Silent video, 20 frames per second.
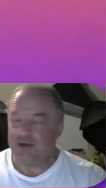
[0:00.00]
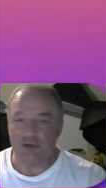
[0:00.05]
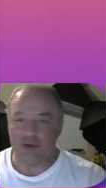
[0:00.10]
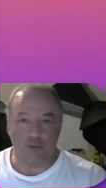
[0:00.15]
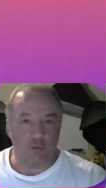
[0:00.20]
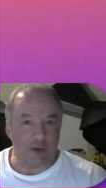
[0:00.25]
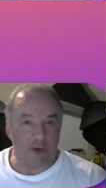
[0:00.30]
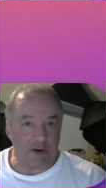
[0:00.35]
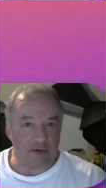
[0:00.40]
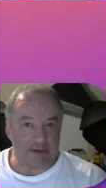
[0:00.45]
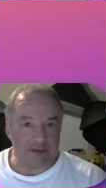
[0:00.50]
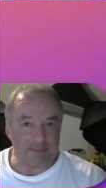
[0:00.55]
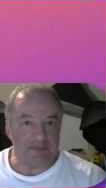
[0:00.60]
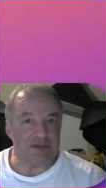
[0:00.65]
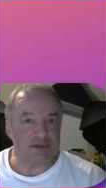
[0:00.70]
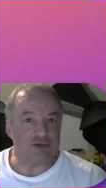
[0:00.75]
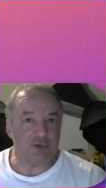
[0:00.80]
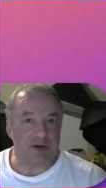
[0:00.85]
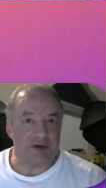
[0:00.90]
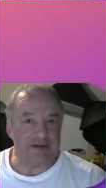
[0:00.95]
You're welcome to
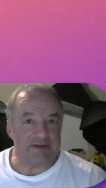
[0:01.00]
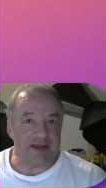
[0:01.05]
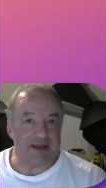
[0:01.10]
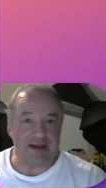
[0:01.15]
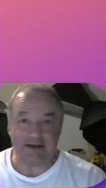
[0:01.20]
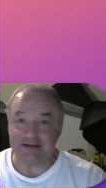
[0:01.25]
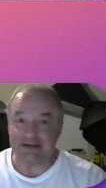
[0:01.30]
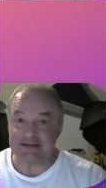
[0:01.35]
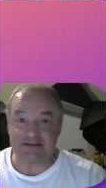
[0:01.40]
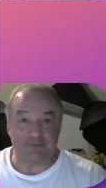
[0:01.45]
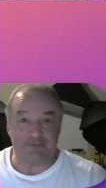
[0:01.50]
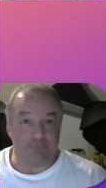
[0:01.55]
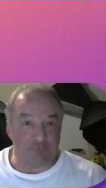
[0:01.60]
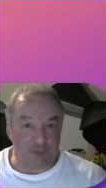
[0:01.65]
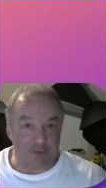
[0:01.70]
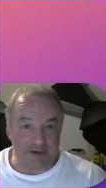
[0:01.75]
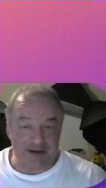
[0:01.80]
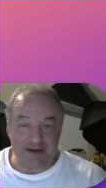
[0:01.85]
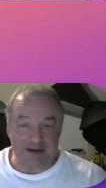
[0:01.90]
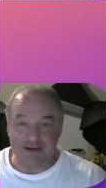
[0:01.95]
join that. It's
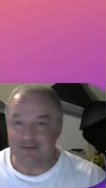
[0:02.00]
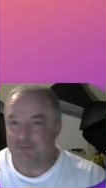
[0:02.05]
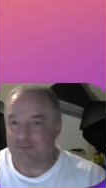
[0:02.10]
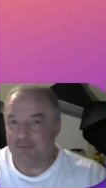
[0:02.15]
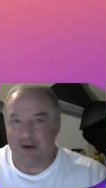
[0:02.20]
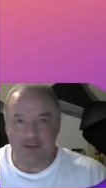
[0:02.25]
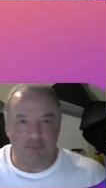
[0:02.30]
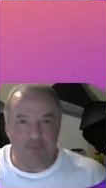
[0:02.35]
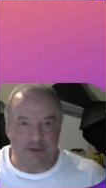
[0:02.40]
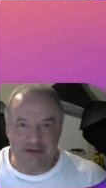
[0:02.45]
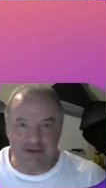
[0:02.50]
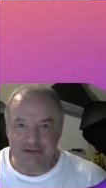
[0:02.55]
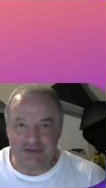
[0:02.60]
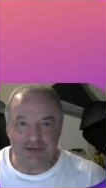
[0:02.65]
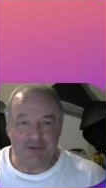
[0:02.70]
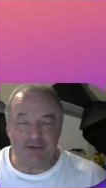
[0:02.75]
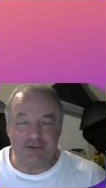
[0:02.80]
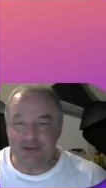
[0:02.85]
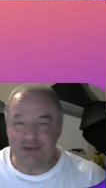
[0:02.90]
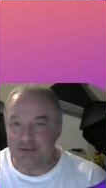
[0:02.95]
free. Why wouldn't
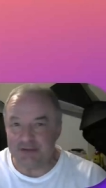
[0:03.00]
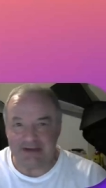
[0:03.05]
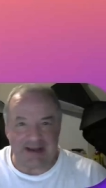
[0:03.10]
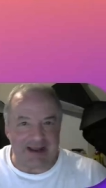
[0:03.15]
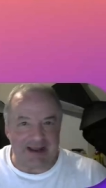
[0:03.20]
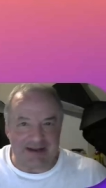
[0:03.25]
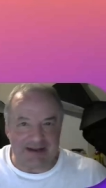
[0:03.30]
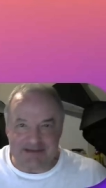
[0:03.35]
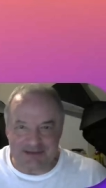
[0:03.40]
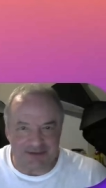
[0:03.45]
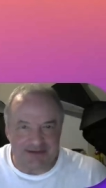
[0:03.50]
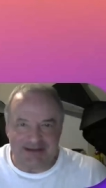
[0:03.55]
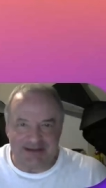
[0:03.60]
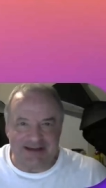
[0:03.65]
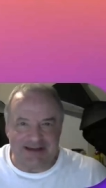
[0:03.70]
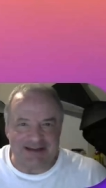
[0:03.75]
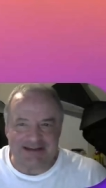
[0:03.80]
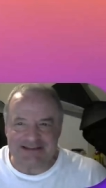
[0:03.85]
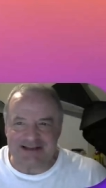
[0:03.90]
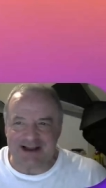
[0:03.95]
you? You can cancel at
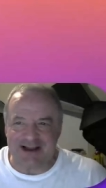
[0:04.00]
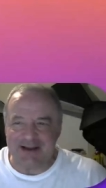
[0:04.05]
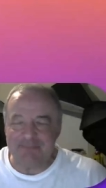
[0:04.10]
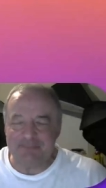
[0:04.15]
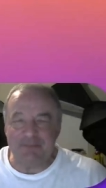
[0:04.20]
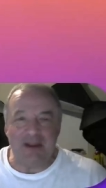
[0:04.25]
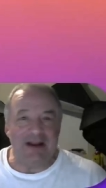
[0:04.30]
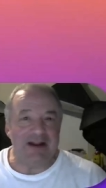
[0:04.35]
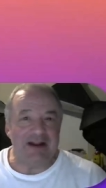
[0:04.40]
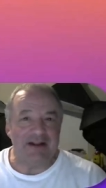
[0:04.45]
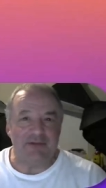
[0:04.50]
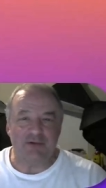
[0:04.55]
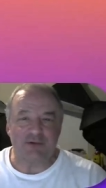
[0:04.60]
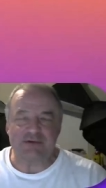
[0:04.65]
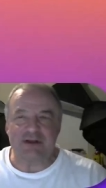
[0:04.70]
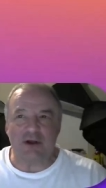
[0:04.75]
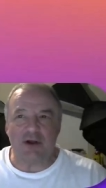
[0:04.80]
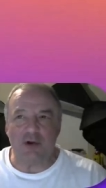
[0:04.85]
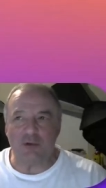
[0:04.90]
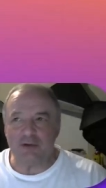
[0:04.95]
any time. There's
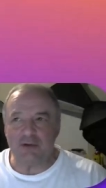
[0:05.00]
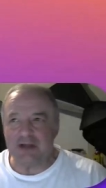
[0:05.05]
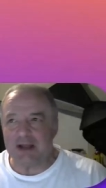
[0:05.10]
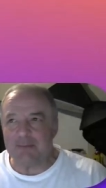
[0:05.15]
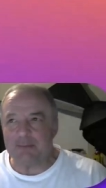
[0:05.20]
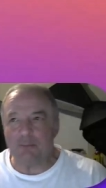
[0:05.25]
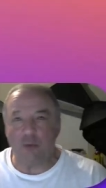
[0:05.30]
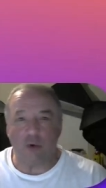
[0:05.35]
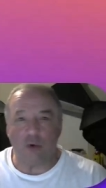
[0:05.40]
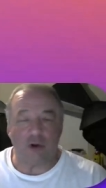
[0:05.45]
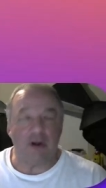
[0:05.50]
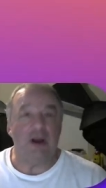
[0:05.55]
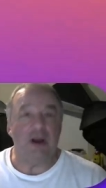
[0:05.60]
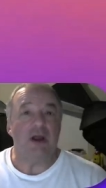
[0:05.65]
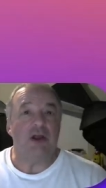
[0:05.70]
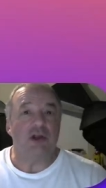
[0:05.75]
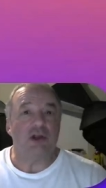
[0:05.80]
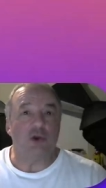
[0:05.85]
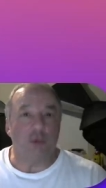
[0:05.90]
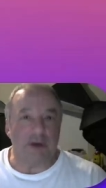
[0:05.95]
a whole lot more
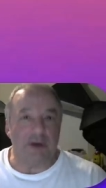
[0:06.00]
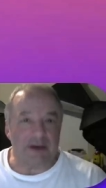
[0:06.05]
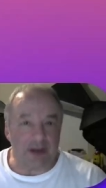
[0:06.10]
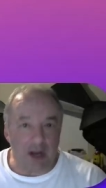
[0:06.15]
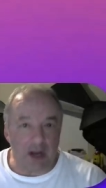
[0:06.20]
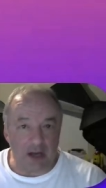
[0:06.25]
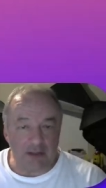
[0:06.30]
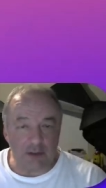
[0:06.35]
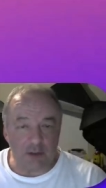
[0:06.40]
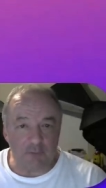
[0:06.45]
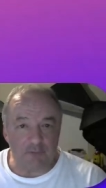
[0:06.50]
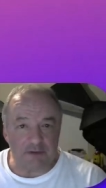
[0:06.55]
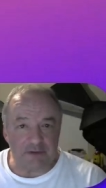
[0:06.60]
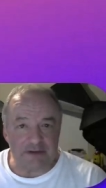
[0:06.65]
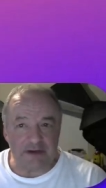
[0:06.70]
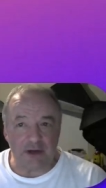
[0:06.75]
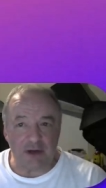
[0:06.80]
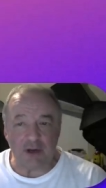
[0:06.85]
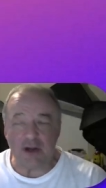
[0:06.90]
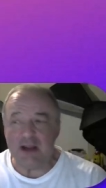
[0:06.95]
going on over
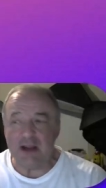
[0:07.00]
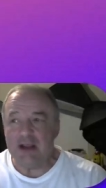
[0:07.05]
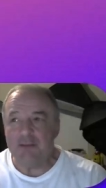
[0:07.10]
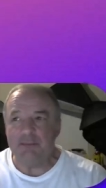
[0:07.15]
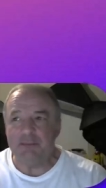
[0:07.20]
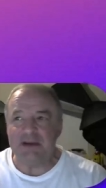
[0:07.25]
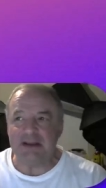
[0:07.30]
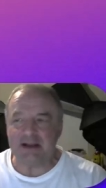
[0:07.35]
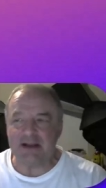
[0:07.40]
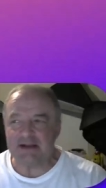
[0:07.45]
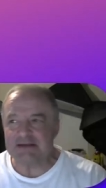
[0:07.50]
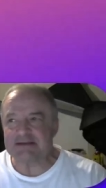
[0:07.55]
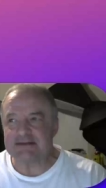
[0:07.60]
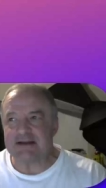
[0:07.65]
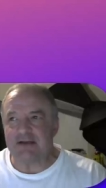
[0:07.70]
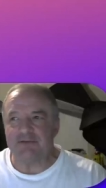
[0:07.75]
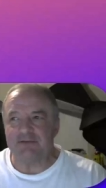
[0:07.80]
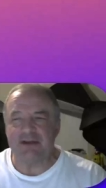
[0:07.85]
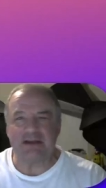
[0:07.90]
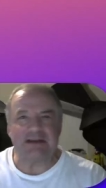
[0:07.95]
there because
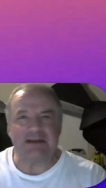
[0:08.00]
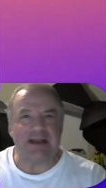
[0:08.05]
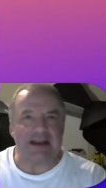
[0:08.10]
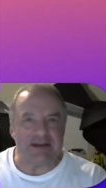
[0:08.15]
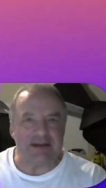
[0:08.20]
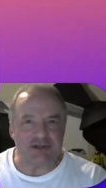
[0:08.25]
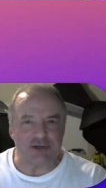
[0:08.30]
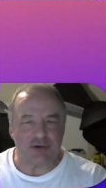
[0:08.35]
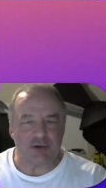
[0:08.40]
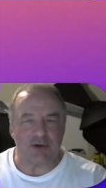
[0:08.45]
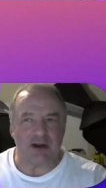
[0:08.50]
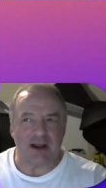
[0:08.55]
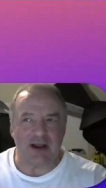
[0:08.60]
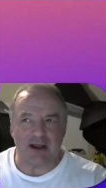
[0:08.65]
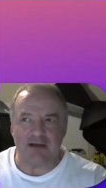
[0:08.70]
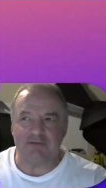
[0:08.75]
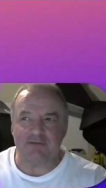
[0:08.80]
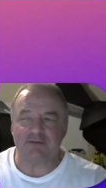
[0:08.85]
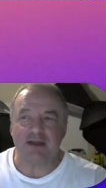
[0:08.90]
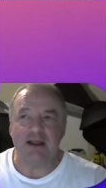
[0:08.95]
of the nature
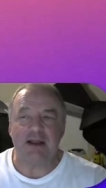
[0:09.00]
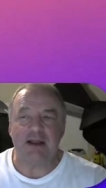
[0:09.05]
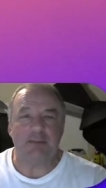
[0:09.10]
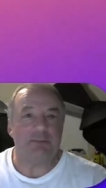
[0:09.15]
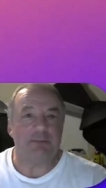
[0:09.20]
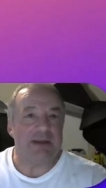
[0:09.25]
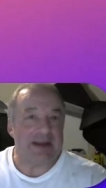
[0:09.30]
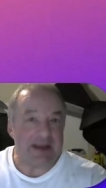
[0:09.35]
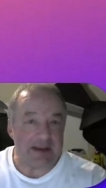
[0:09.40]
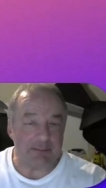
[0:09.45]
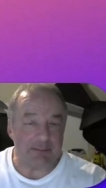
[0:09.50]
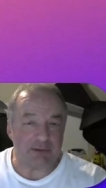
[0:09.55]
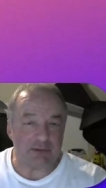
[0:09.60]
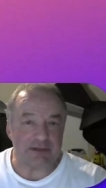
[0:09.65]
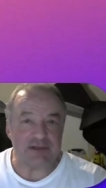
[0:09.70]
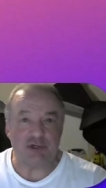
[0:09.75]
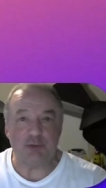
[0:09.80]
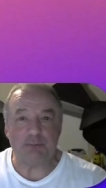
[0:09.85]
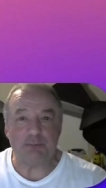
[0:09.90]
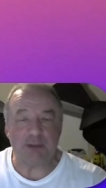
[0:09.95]
of being able to
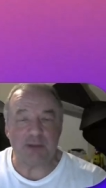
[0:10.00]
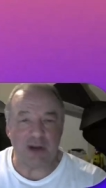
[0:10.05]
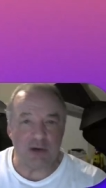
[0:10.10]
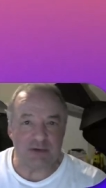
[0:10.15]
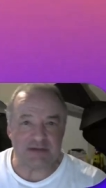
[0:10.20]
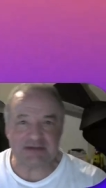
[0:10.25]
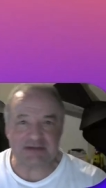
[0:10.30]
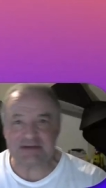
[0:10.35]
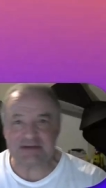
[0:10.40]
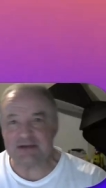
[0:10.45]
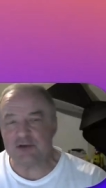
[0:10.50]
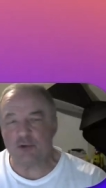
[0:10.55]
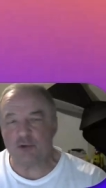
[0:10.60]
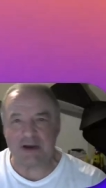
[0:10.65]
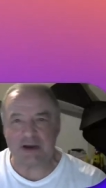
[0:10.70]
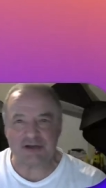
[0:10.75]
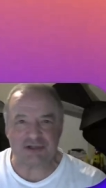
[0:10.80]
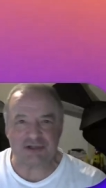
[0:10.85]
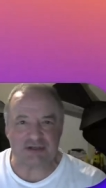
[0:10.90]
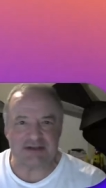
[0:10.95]
do posts and
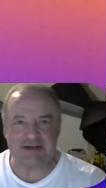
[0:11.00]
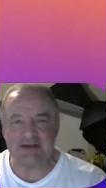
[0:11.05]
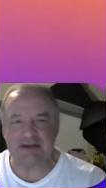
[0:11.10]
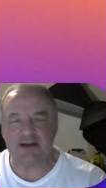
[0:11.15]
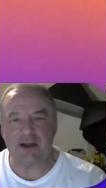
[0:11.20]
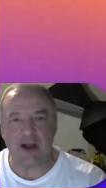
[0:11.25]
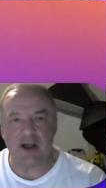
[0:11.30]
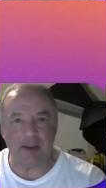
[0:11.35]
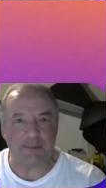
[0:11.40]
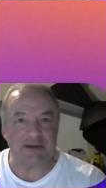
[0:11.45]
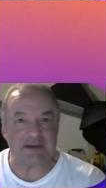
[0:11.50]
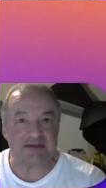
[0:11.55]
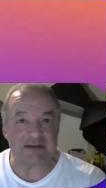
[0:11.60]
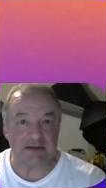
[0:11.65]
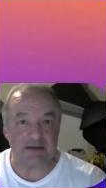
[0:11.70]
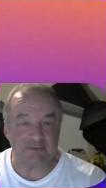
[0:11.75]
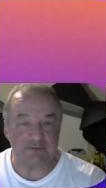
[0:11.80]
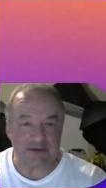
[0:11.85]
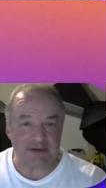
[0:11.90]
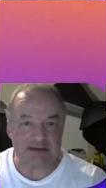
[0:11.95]
questions and comments
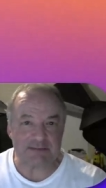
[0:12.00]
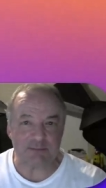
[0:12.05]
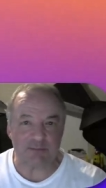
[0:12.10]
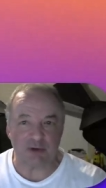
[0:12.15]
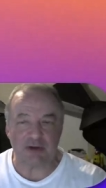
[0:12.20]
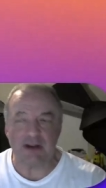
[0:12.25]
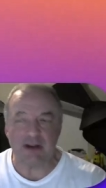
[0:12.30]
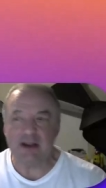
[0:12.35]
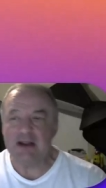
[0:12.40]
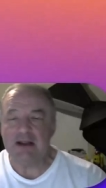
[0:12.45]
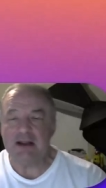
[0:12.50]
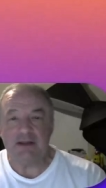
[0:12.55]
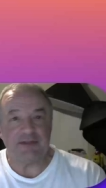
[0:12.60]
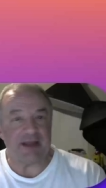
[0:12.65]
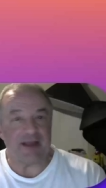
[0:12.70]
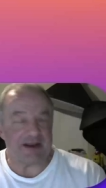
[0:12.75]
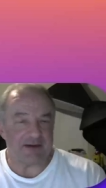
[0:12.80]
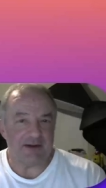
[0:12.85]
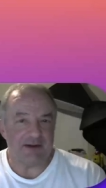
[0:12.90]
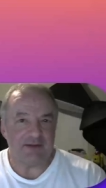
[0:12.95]
on Facebook
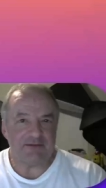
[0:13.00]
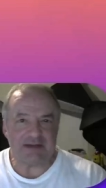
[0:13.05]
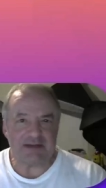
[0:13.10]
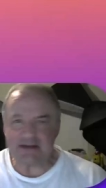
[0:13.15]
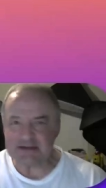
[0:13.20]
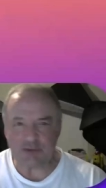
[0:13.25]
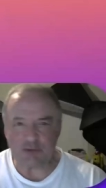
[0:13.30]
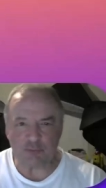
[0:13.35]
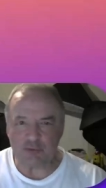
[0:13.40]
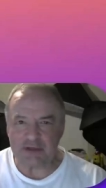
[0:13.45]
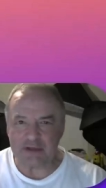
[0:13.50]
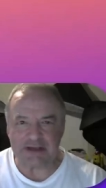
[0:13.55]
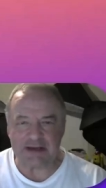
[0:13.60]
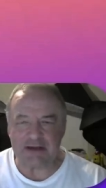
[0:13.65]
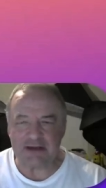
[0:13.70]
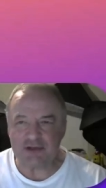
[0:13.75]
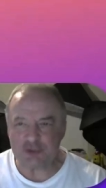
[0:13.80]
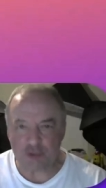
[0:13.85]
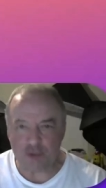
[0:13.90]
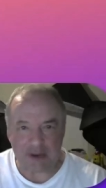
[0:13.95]
that doesn't really
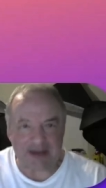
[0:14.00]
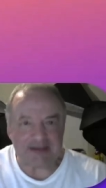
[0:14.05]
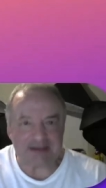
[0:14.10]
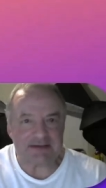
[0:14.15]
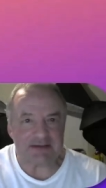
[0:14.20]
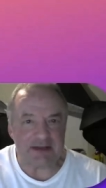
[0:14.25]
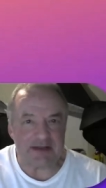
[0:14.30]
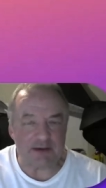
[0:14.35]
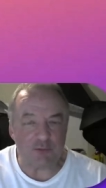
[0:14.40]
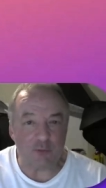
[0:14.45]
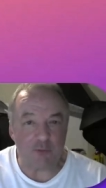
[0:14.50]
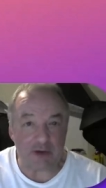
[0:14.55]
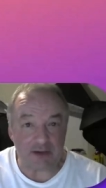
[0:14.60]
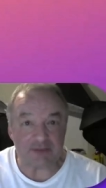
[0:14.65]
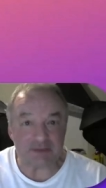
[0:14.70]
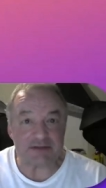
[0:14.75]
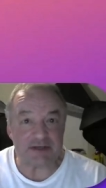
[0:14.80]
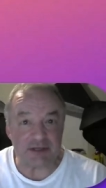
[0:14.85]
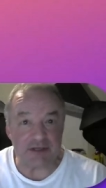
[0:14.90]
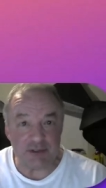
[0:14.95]
translate well
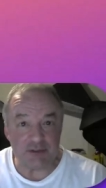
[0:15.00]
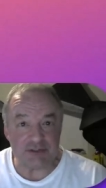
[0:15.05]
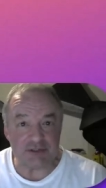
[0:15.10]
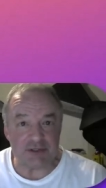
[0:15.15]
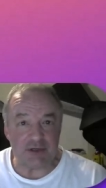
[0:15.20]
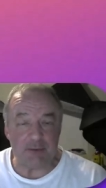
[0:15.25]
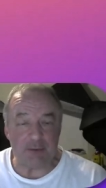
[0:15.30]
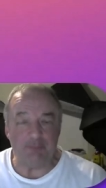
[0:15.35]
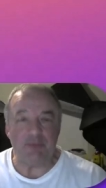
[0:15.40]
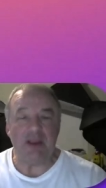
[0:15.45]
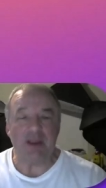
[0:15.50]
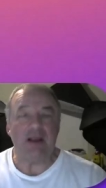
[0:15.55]
to YouTube.